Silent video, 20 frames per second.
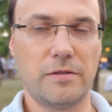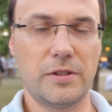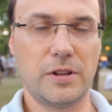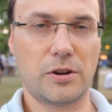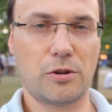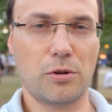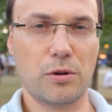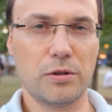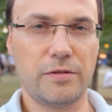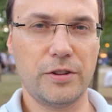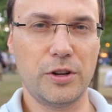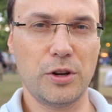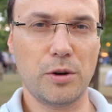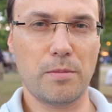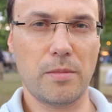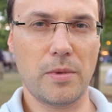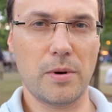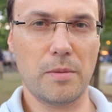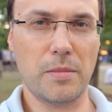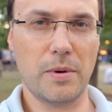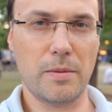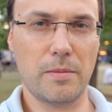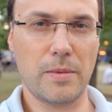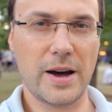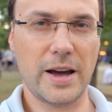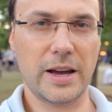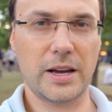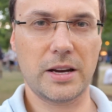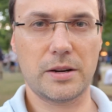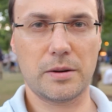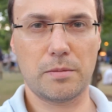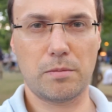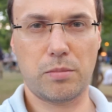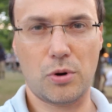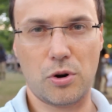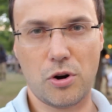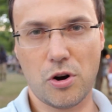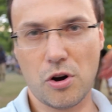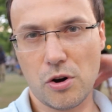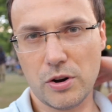The Rode VideoMic
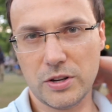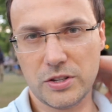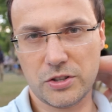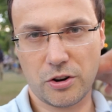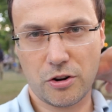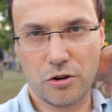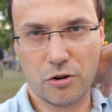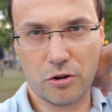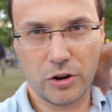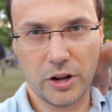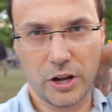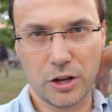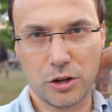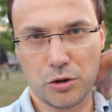Pro is recording